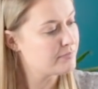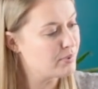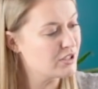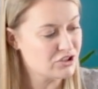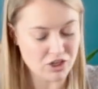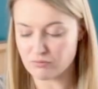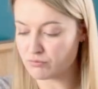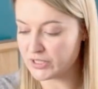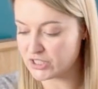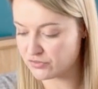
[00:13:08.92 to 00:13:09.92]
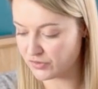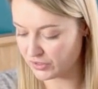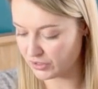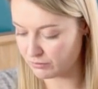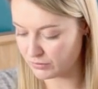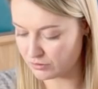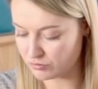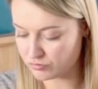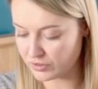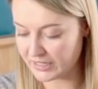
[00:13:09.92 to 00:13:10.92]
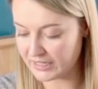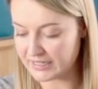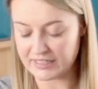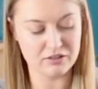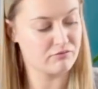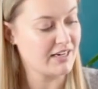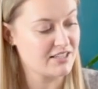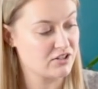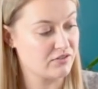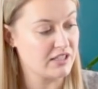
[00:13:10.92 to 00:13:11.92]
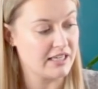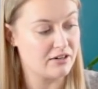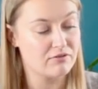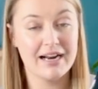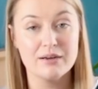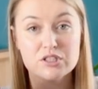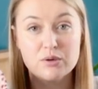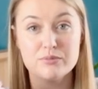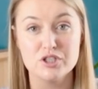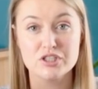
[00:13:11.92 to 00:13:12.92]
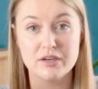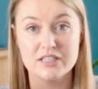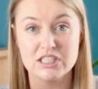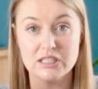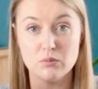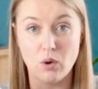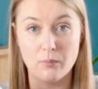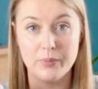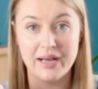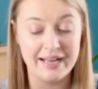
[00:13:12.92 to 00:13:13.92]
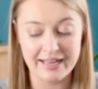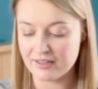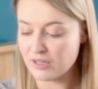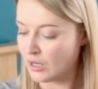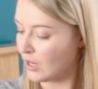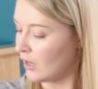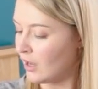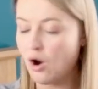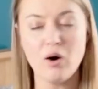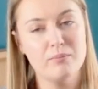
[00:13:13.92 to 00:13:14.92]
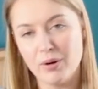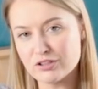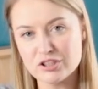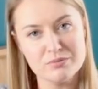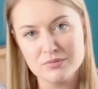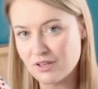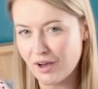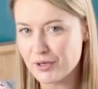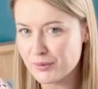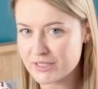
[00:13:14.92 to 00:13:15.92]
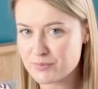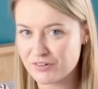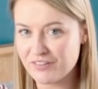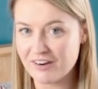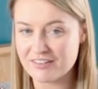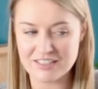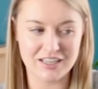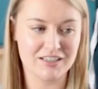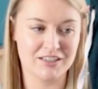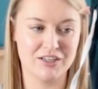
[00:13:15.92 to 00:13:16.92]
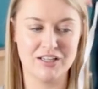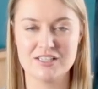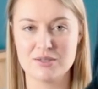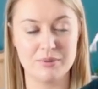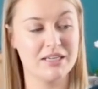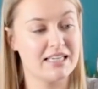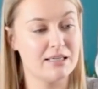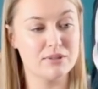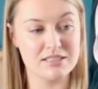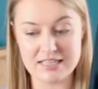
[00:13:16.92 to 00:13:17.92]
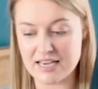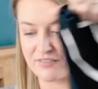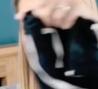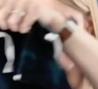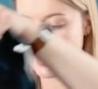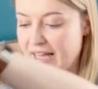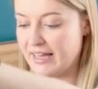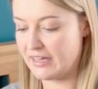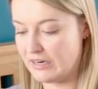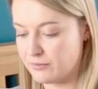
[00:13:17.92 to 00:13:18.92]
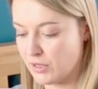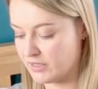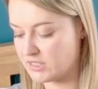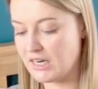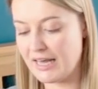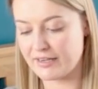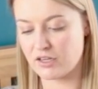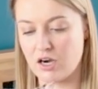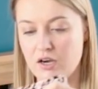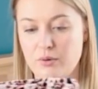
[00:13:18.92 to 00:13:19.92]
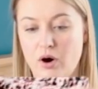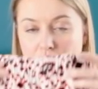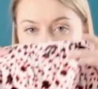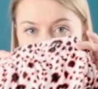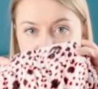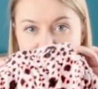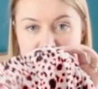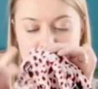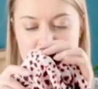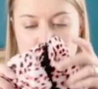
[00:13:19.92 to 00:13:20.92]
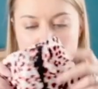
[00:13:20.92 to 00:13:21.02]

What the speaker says: but don't reach for them really the rest of the year round. So I'm just going to keep 1 pair. On bottoms, I always prefer a darker colour, so I'm going to keep this navy pair, and I'm going to let go of this